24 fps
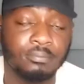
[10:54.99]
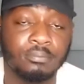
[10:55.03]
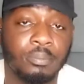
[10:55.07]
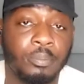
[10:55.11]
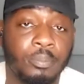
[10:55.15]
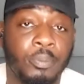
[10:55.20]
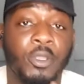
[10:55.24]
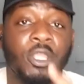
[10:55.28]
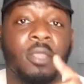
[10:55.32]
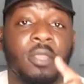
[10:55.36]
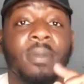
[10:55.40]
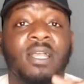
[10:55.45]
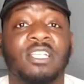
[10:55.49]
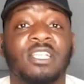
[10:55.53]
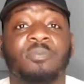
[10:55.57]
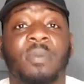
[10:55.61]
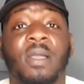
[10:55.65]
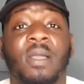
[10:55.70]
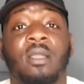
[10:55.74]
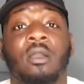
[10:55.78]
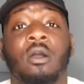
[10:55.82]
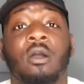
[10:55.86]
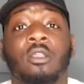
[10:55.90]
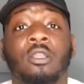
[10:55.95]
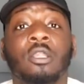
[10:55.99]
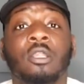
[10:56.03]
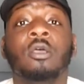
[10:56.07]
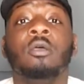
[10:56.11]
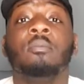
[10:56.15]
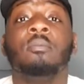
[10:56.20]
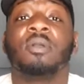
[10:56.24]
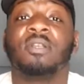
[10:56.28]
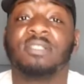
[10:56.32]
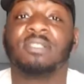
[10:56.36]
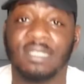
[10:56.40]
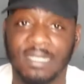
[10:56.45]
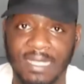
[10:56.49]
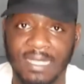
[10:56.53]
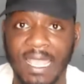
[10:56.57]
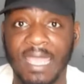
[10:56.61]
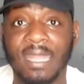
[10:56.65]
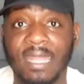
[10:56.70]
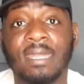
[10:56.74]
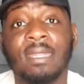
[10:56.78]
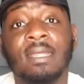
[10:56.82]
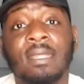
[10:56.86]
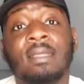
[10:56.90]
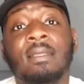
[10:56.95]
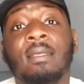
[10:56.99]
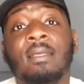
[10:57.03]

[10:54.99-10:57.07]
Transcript: put your mask back on, because again,